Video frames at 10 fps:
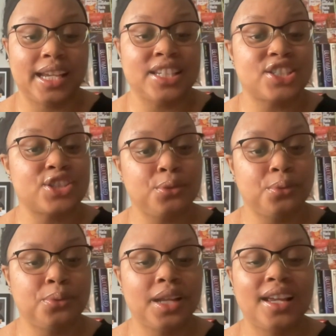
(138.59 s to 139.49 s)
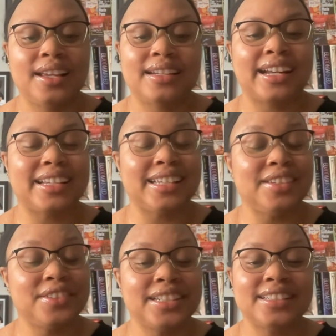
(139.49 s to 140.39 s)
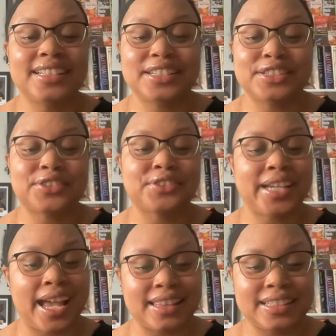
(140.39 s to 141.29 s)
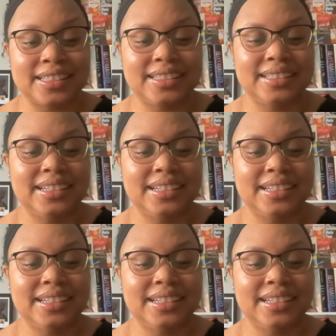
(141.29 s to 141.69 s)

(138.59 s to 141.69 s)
and soon, not even in his reality.